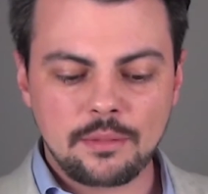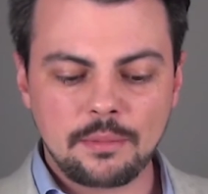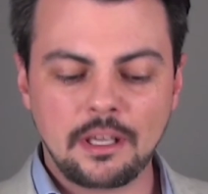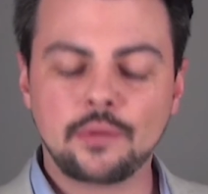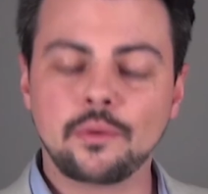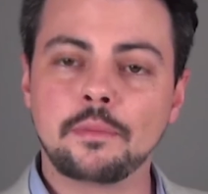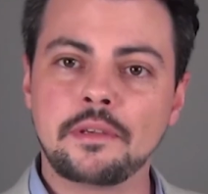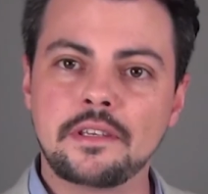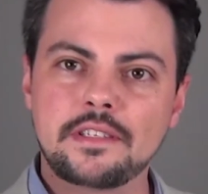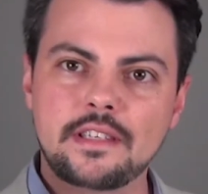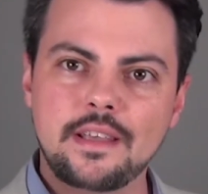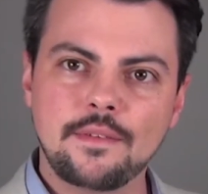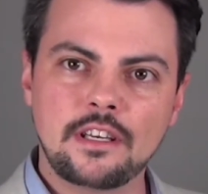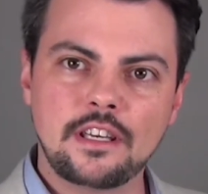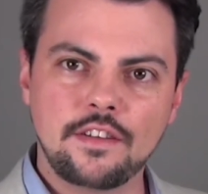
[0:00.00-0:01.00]
rebate will be
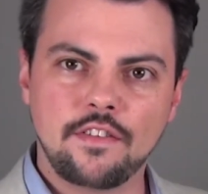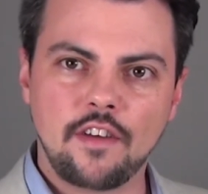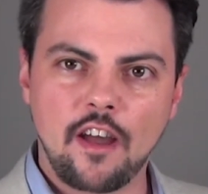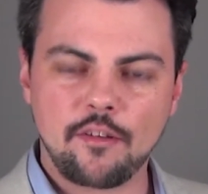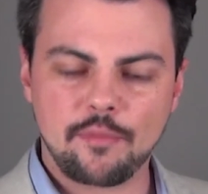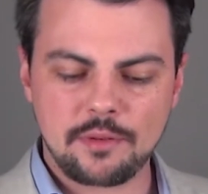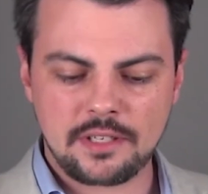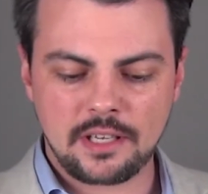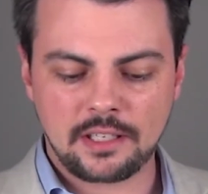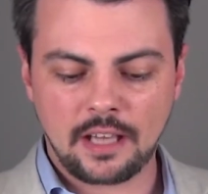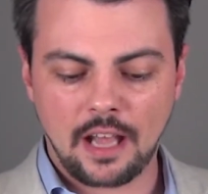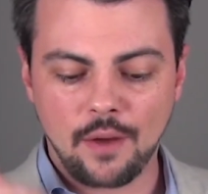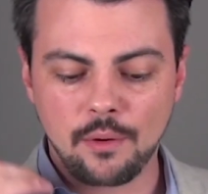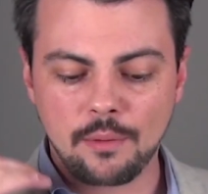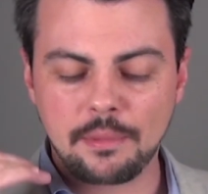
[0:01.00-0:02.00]
75%
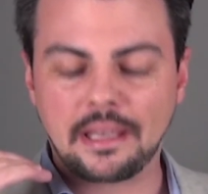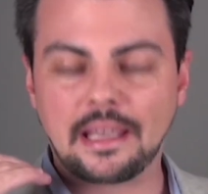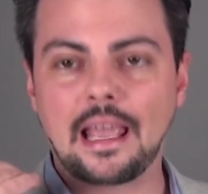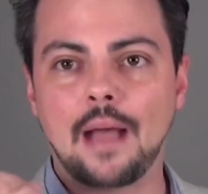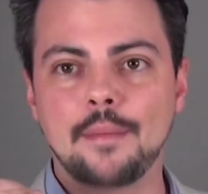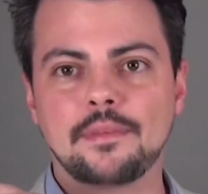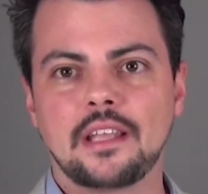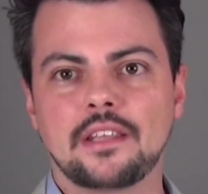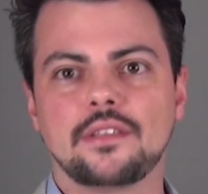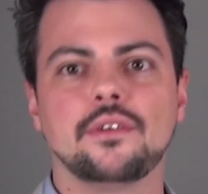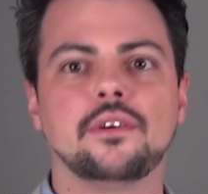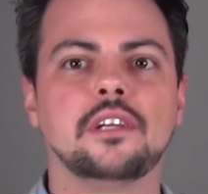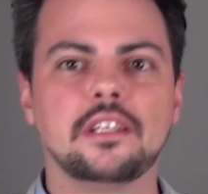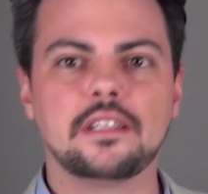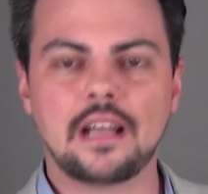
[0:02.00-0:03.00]
and will be capped at
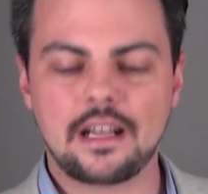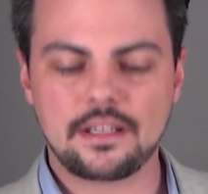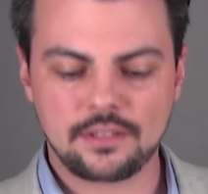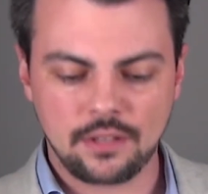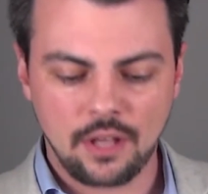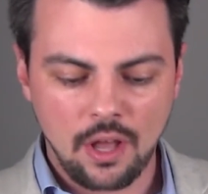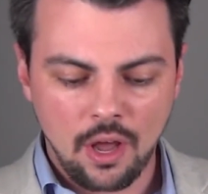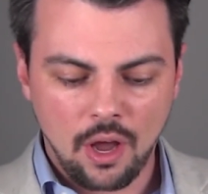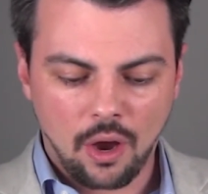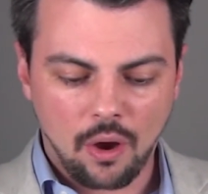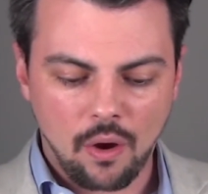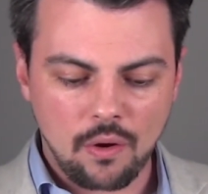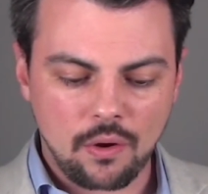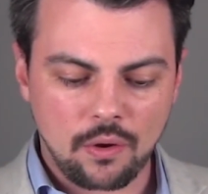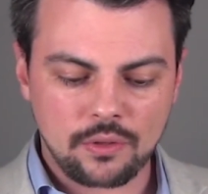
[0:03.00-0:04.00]
30,000
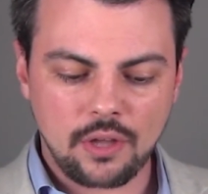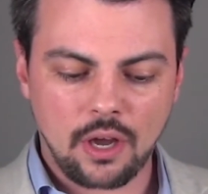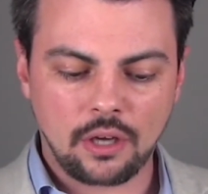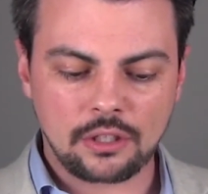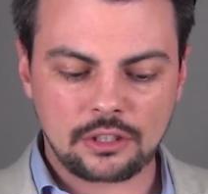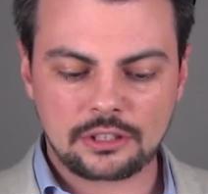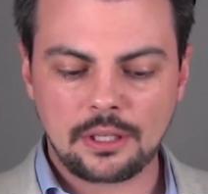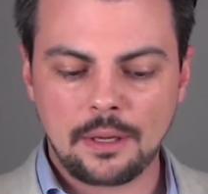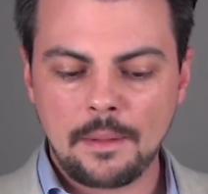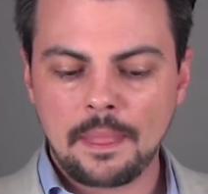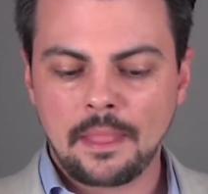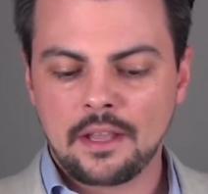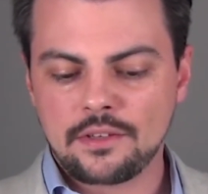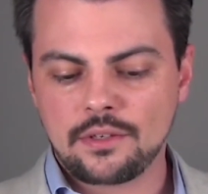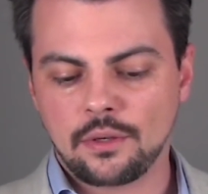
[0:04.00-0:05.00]
Hong Kong dollars.
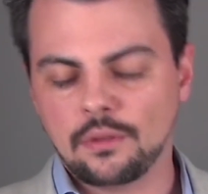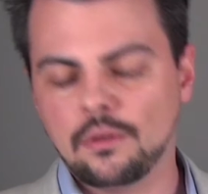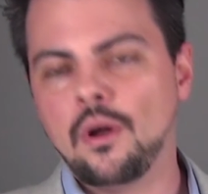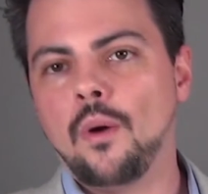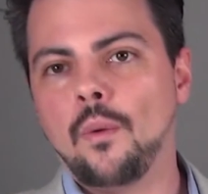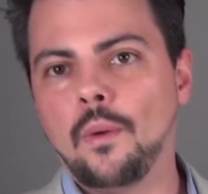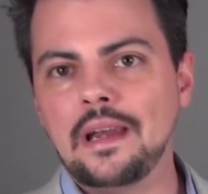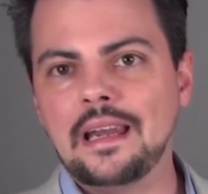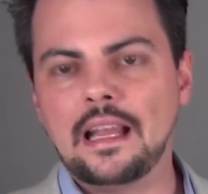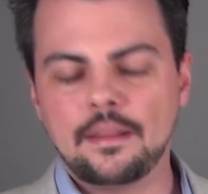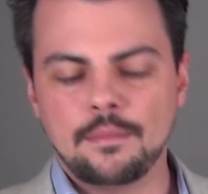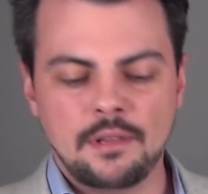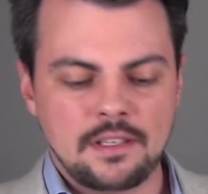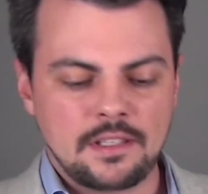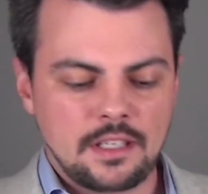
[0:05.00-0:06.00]
So what
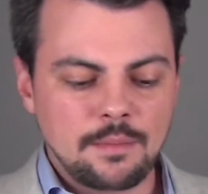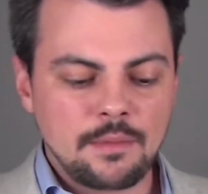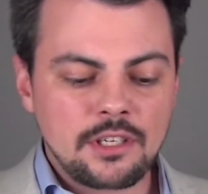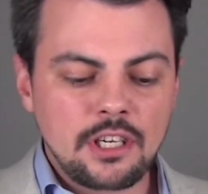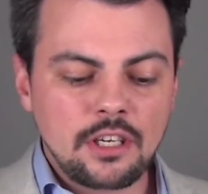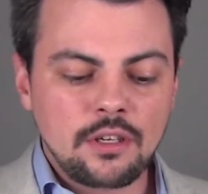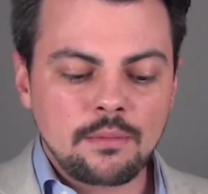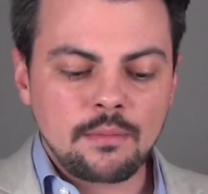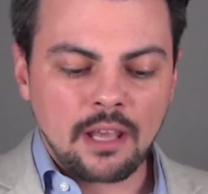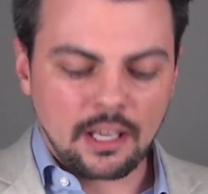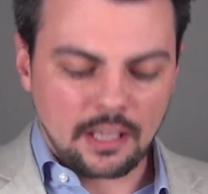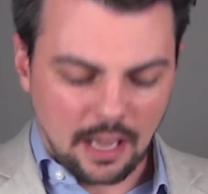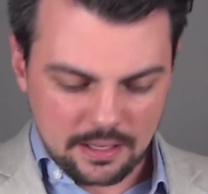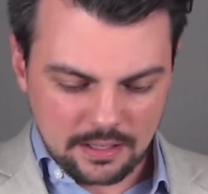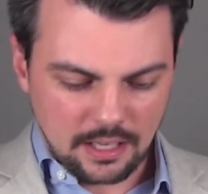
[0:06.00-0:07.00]
that means, imagine
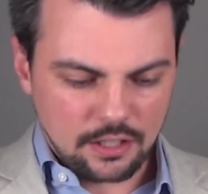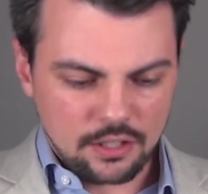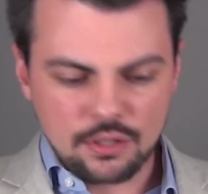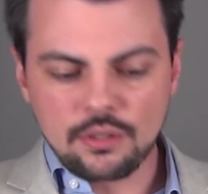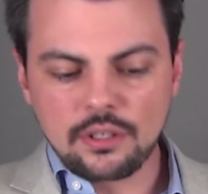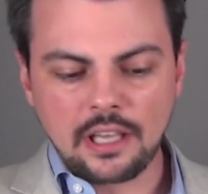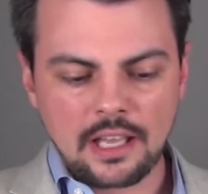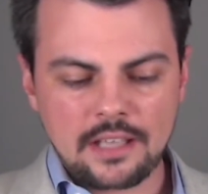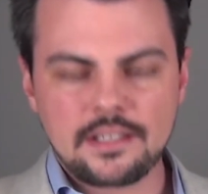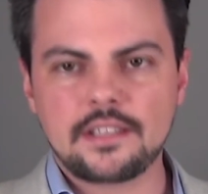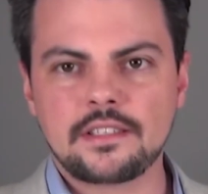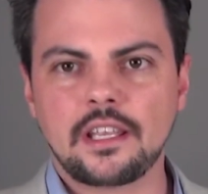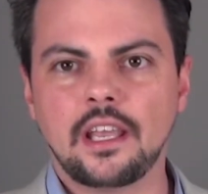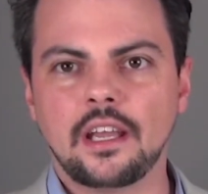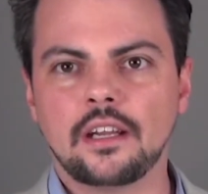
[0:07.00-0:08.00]
I take two
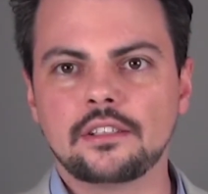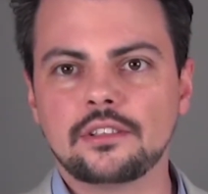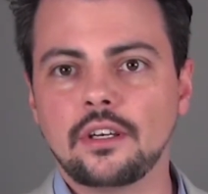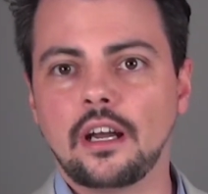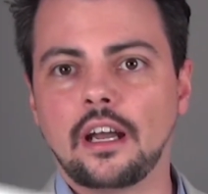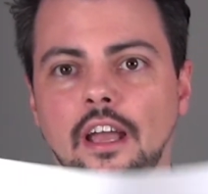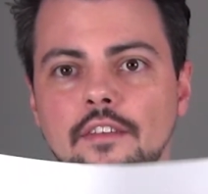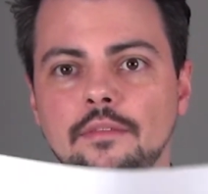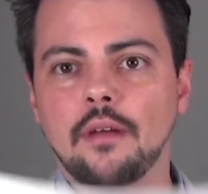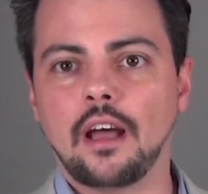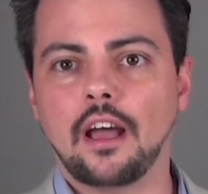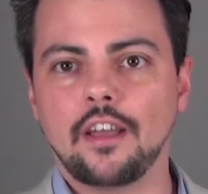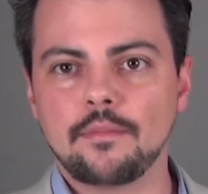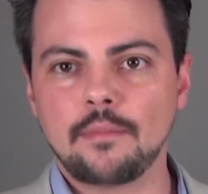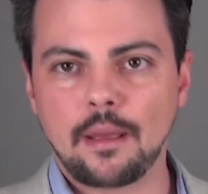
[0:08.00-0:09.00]
cases here. So I
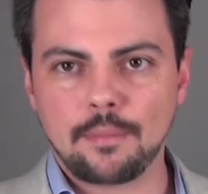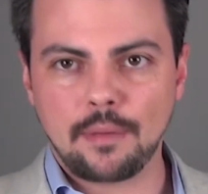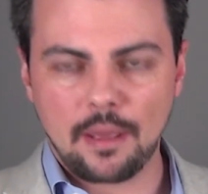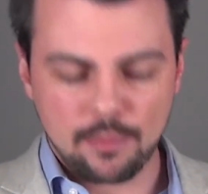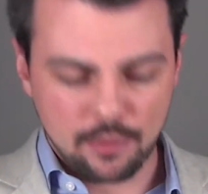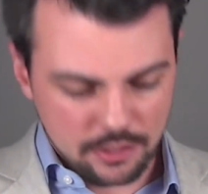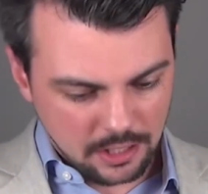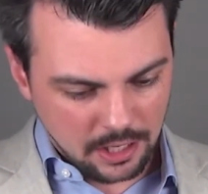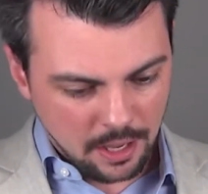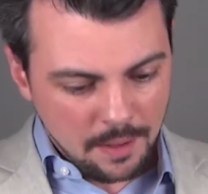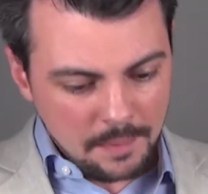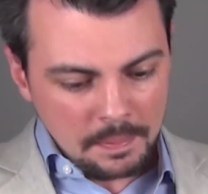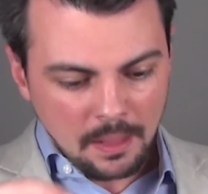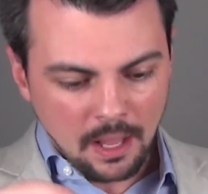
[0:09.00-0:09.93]
have my papers here.